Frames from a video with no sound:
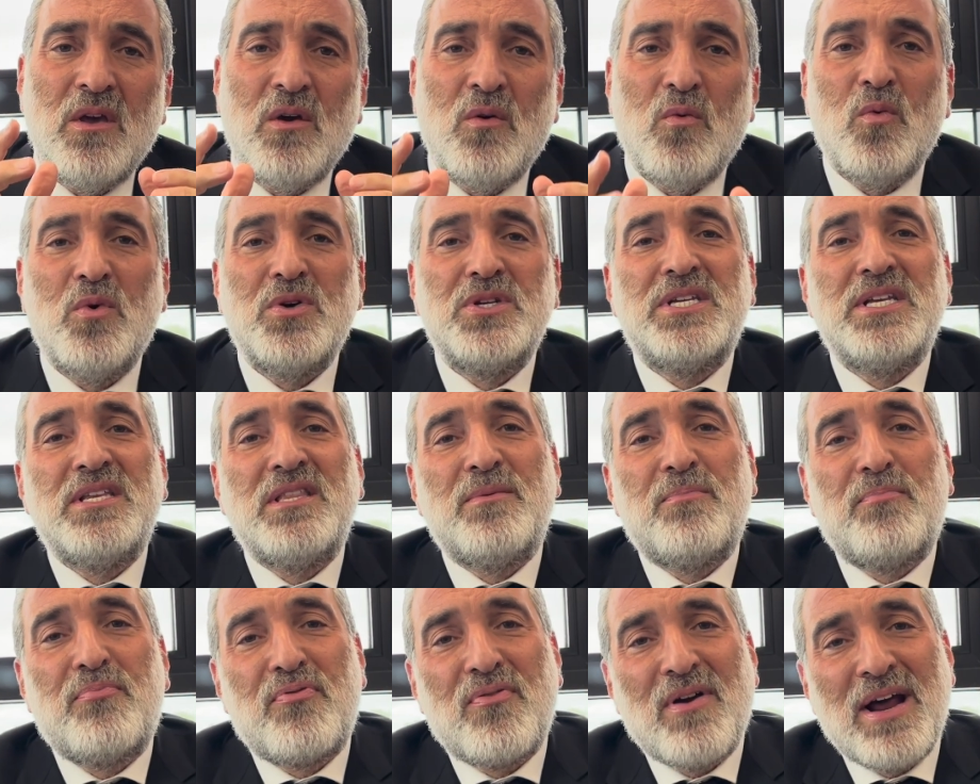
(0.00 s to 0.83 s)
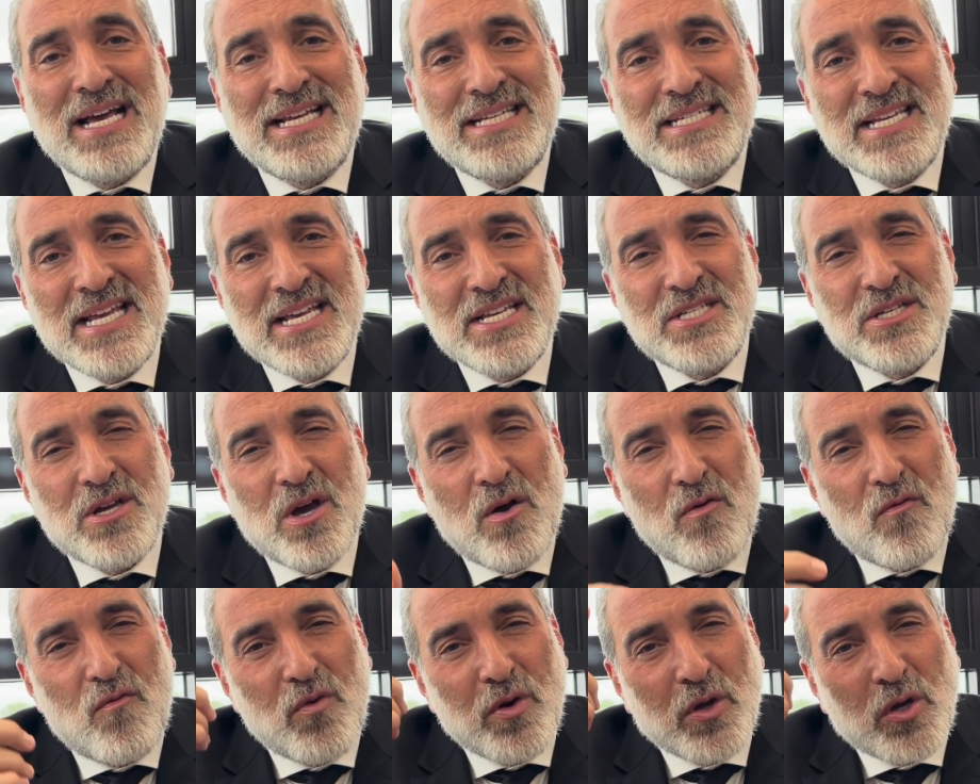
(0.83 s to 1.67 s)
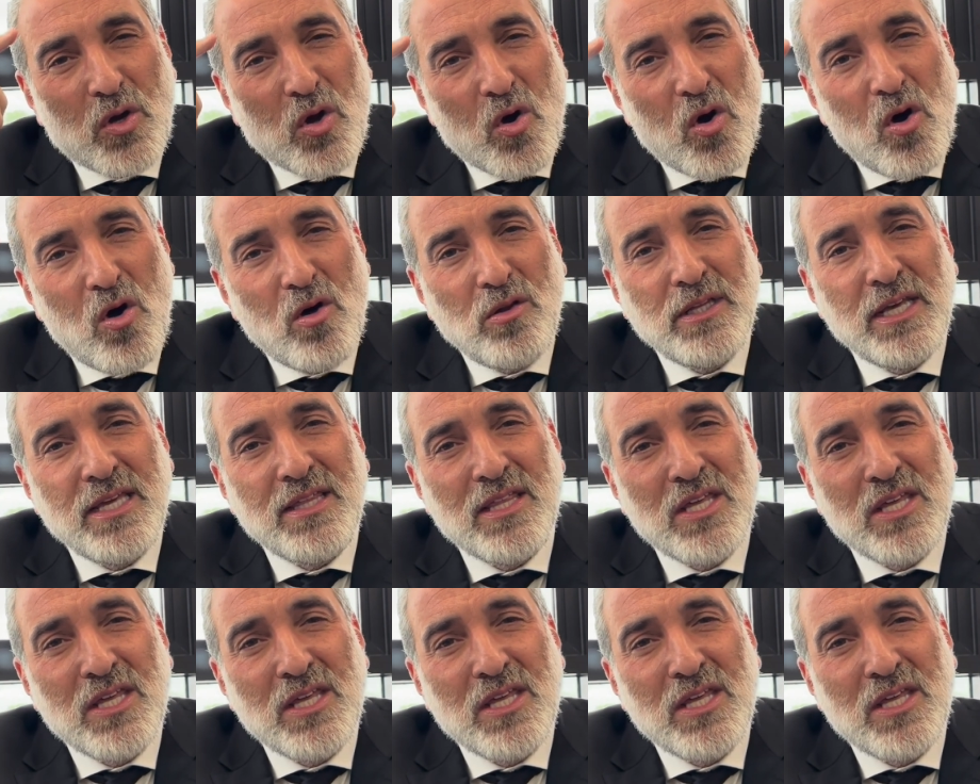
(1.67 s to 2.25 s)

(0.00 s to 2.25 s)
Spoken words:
was in the process of recalling